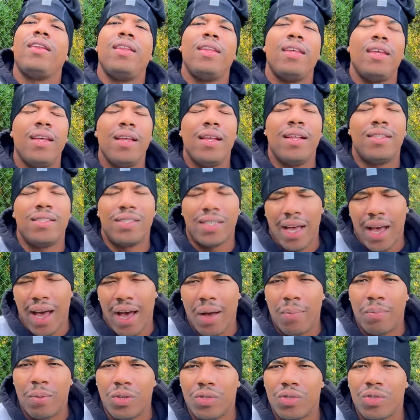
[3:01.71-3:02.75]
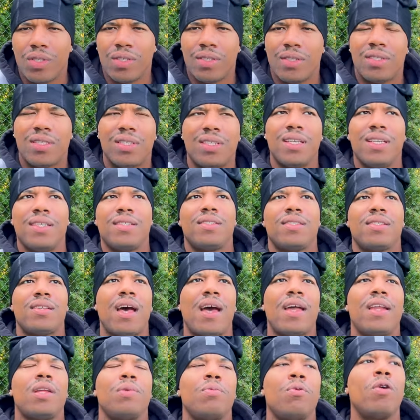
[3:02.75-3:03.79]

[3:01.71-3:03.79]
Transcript: need to have muscles in today's society.